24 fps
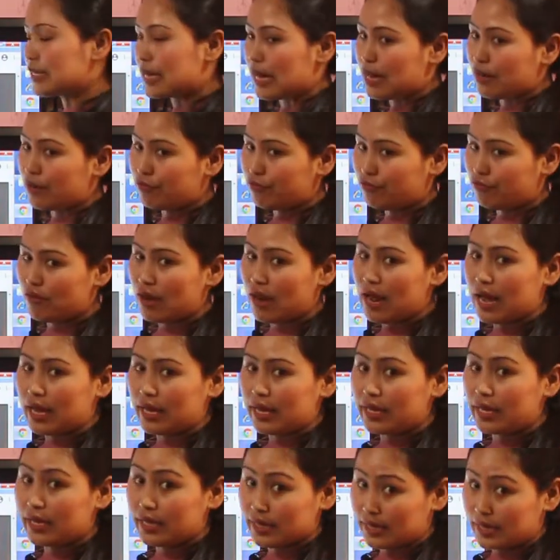can
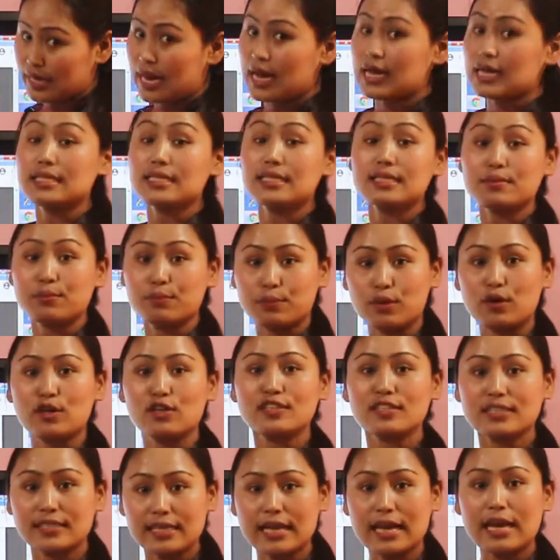fly. Yes,
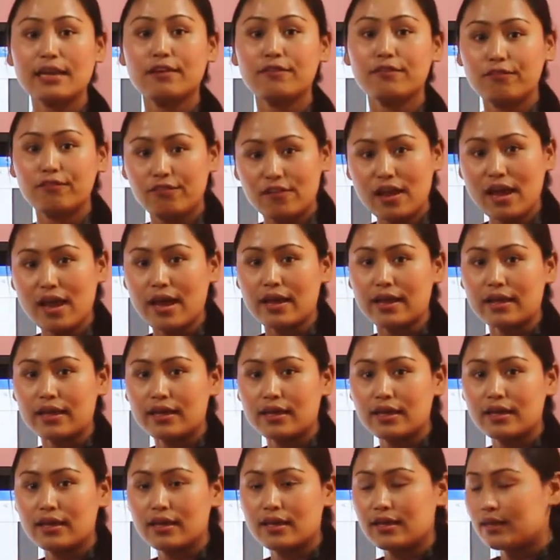birds can
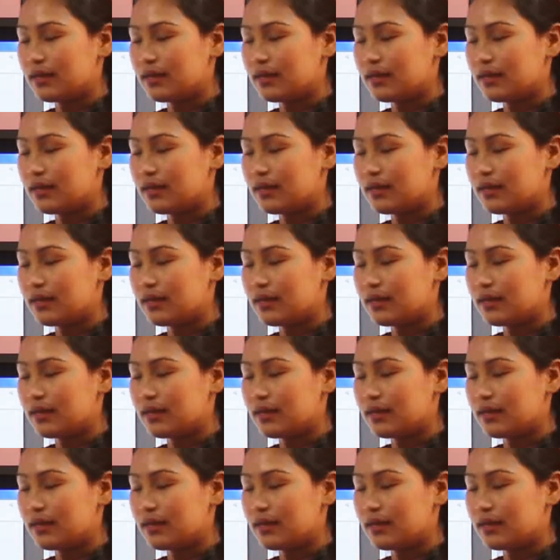fly.